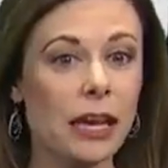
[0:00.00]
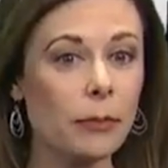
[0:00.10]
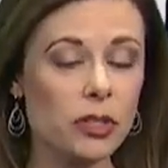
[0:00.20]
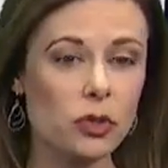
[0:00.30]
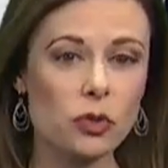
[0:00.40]

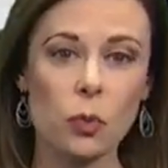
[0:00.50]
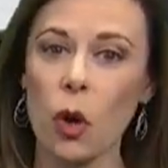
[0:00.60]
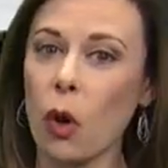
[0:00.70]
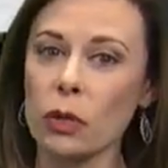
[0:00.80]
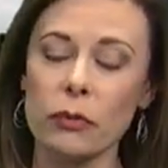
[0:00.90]
temperatures
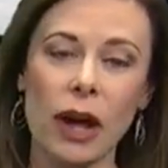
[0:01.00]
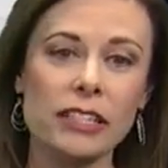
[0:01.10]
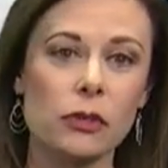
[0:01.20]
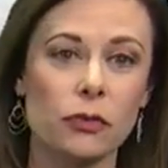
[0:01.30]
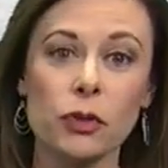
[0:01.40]
will only
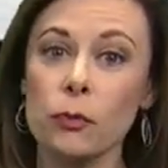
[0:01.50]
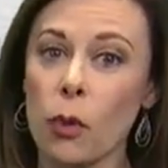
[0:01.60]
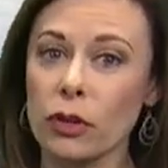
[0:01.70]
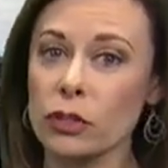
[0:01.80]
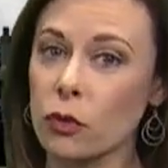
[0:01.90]
rise a few
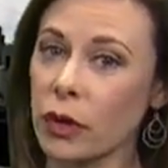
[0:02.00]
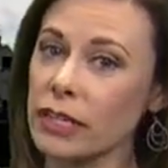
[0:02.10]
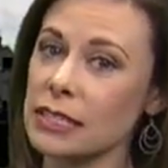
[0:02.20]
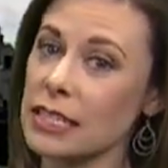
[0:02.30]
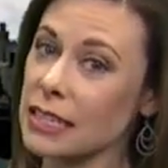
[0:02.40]
more
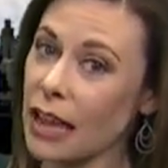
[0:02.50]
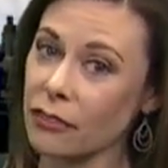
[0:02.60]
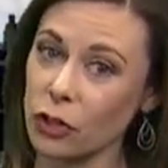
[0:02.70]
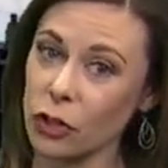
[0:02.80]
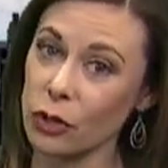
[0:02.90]
degrees this
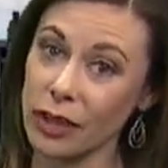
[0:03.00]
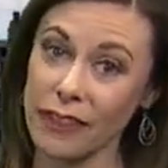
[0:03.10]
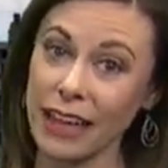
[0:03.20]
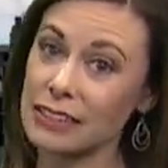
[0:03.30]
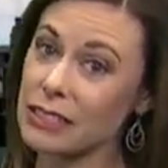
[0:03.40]
afternoon,
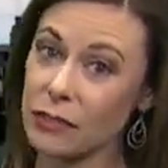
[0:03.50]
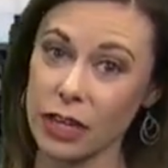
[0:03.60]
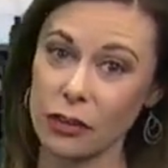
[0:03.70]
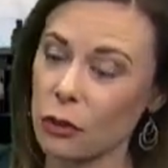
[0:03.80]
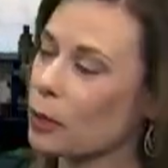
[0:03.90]
and that's even
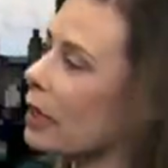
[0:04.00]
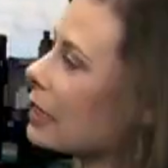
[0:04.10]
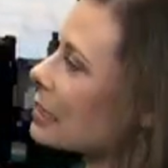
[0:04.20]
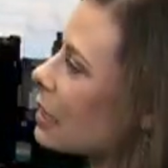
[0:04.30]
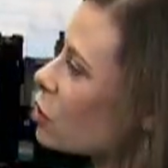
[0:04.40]
under
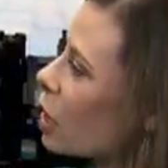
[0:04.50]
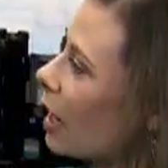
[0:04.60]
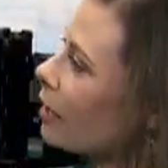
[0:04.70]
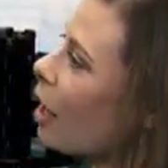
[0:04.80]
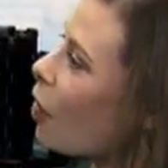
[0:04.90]
plenty of
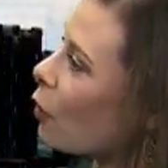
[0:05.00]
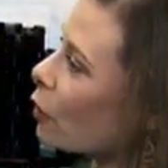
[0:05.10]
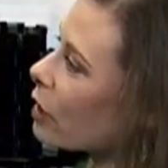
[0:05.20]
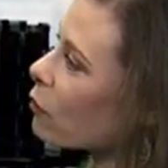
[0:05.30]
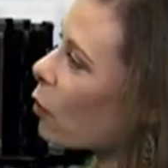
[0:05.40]
sunshine.
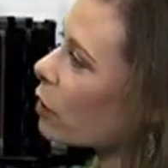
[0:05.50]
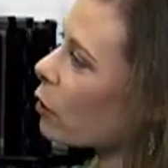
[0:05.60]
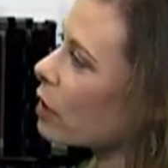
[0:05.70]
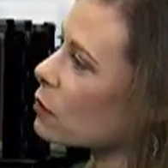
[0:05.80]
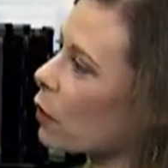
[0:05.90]
34
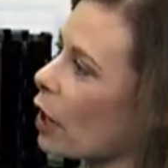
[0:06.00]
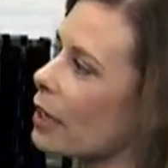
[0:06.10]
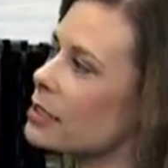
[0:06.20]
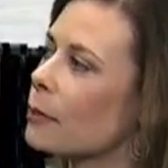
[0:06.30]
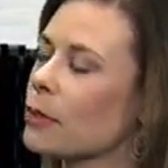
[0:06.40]
degrees for your
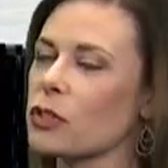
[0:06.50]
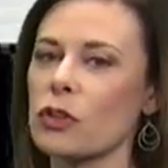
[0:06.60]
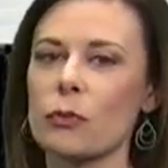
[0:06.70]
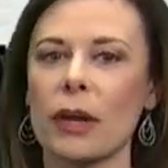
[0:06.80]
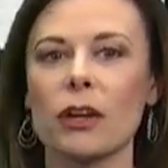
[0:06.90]
high
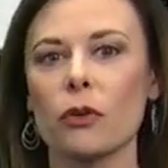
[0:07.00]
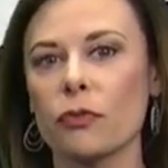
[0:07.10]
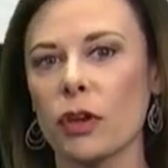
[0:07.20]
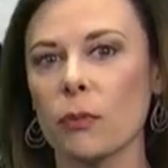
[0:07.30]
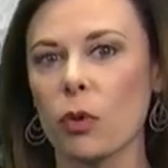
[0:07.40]
temperature, but it'll
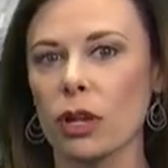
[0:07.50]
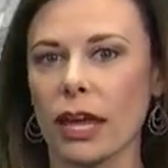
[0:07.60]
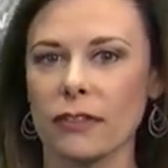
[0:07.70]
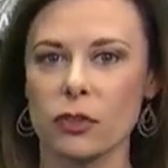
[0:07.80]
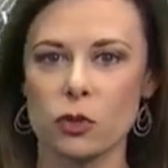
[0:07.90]
feel more
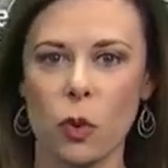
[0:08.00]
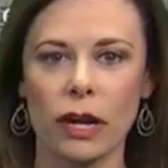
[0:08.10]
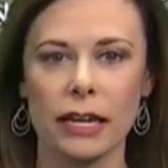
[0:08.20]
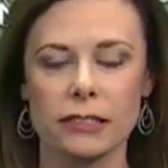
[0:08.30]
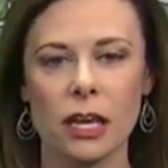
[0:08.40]
like the
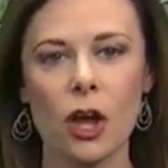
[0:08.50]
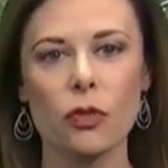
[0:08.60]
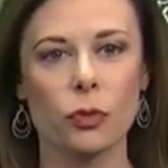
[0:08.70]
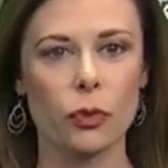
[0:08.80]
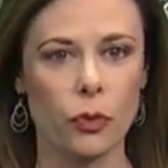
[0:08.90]
20s
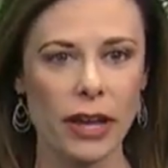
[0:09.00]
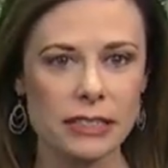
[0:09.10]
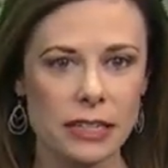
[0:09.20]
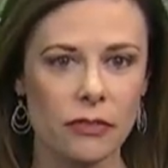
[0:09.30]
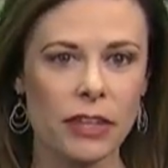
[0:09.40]
through the
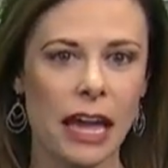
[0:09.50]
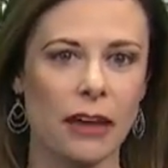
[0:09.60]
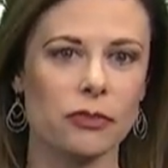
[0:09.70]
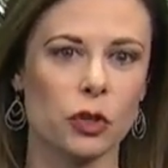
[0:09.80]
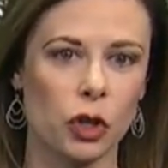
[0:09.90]
rest of the
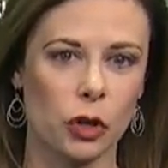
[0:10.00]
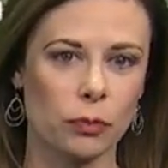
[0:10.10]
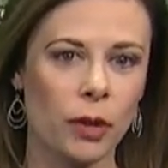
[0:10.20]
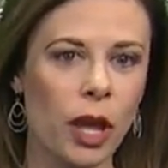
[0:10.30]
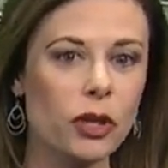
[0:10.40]

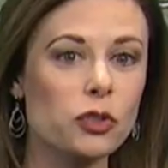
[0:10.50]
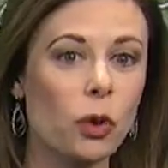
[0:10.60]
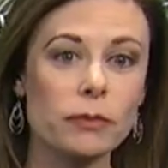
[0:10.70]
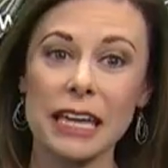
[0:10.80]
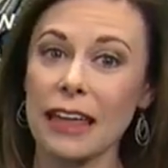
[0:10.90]
afternoon.
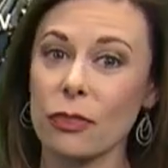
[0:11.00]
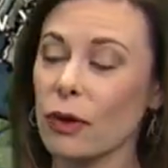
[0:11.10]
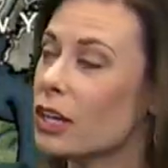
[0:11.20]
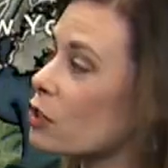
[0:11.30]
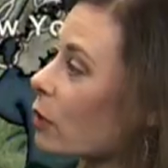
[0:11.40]
Storm scan
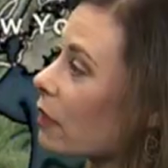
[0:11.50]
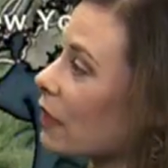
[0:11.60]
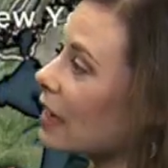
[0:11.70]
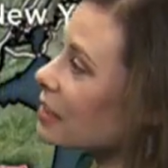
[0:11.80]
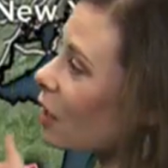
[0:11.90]
3 showing
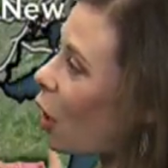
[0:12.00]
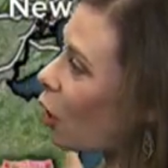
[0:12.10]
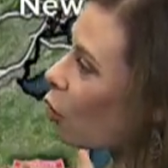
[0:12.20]
things are